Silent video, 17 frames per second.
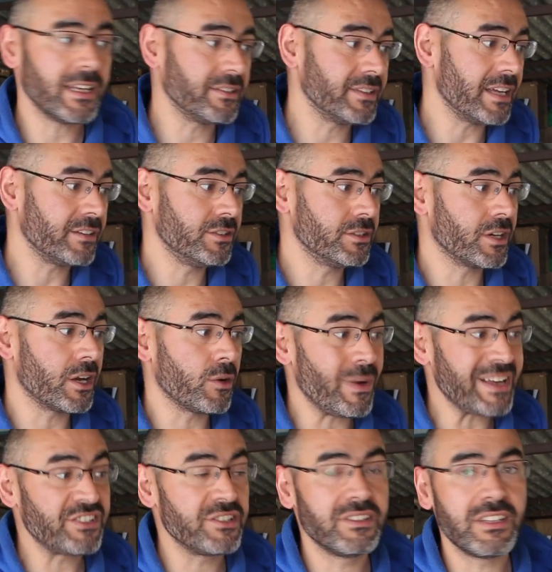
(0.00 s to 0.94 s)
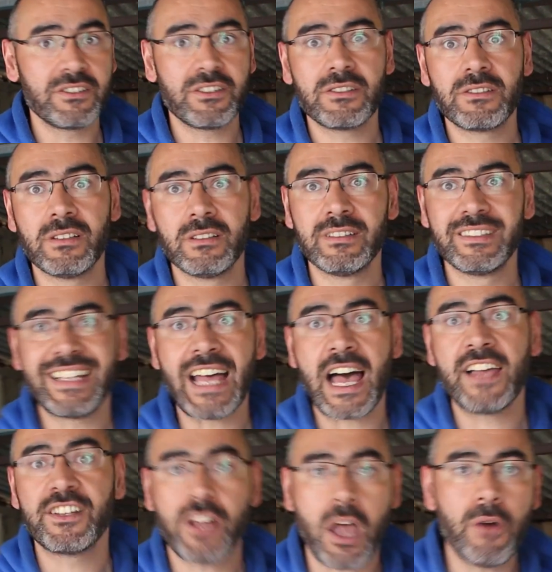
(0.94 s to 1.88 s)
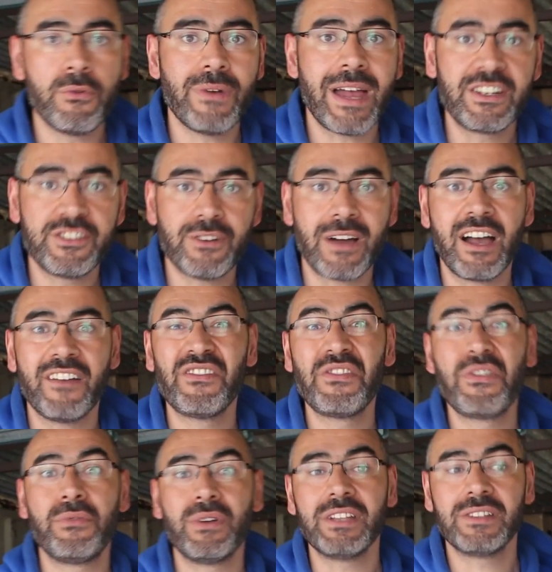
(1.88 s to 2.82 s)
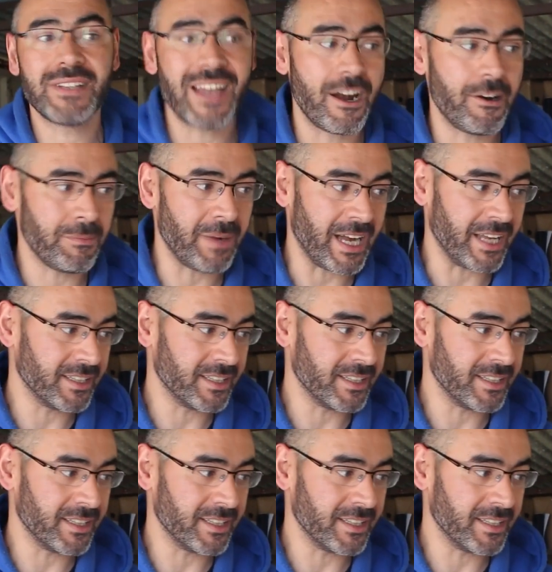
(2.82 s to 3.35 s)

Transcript: and then you got a Western Digital NAS red drive 3 terabyte.